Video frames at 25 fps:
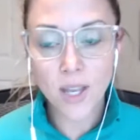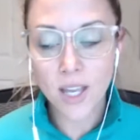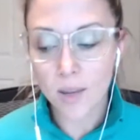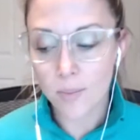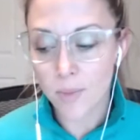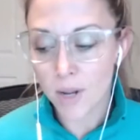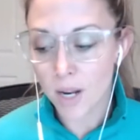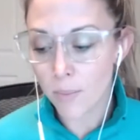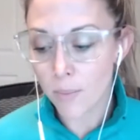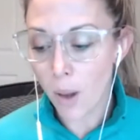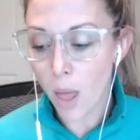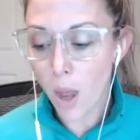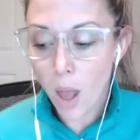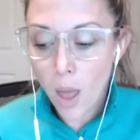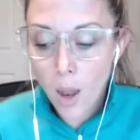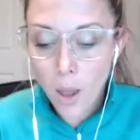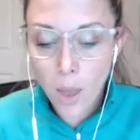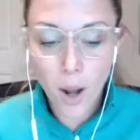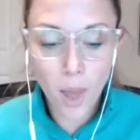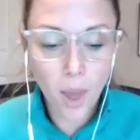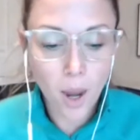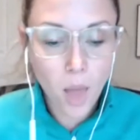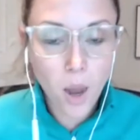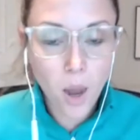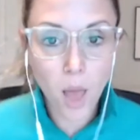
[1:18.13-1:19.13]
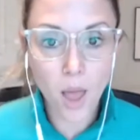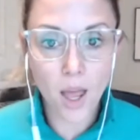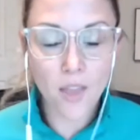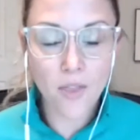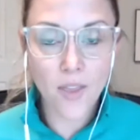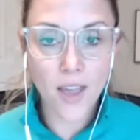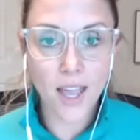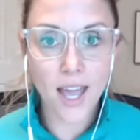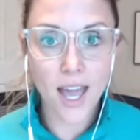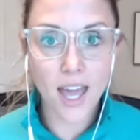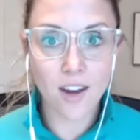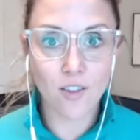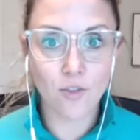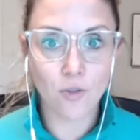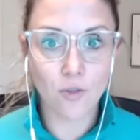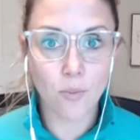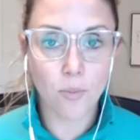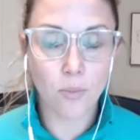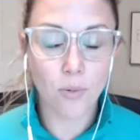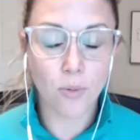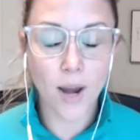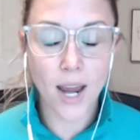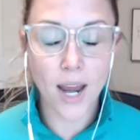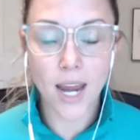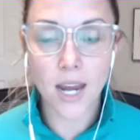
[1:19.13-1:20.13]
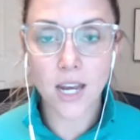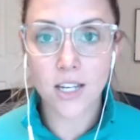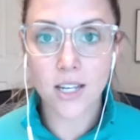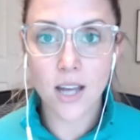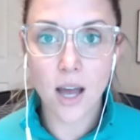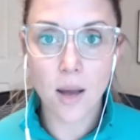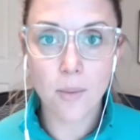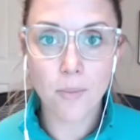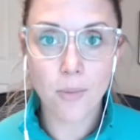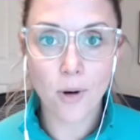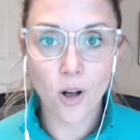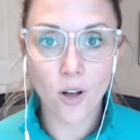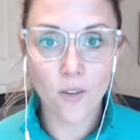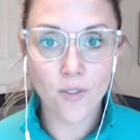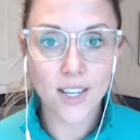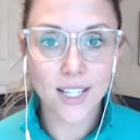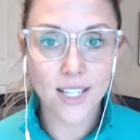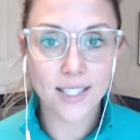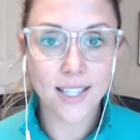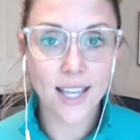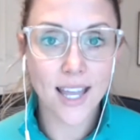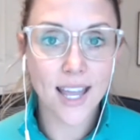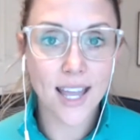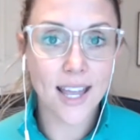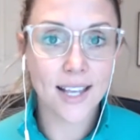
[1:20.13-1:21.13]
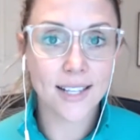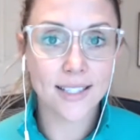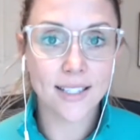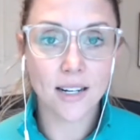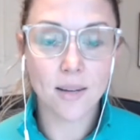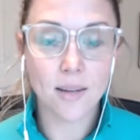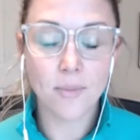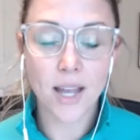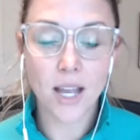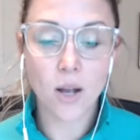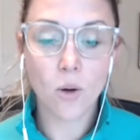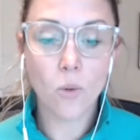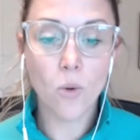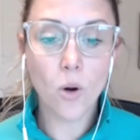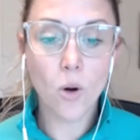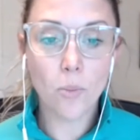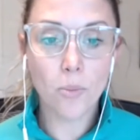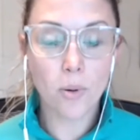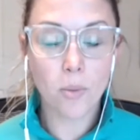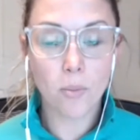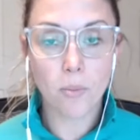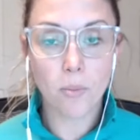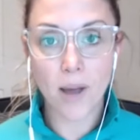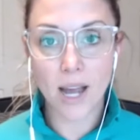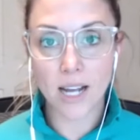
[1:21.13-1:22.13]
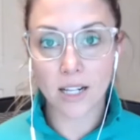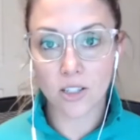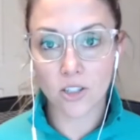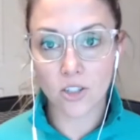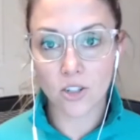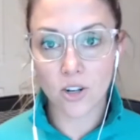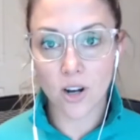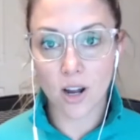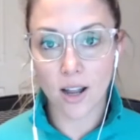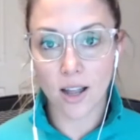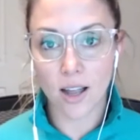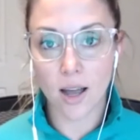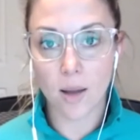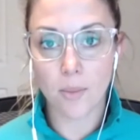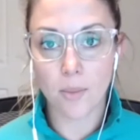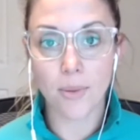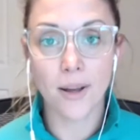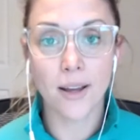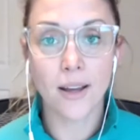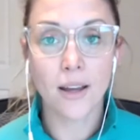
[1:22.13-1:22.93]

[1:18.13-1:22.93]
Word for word: I'm gonna blah, blah, blah, and they kind of brain dump all these things, and I'm like, whoop, back the truck up.